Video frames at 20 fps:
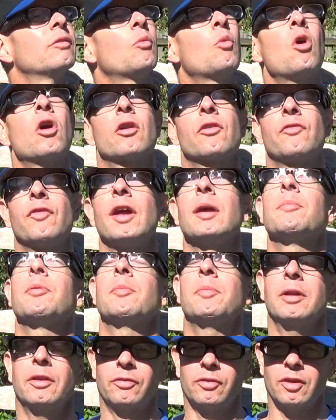water vapor,
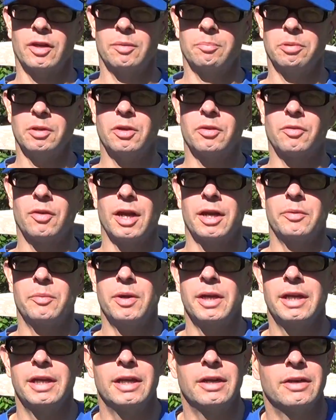but it's going to blow right
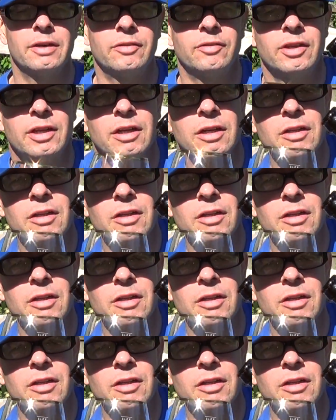away here at 10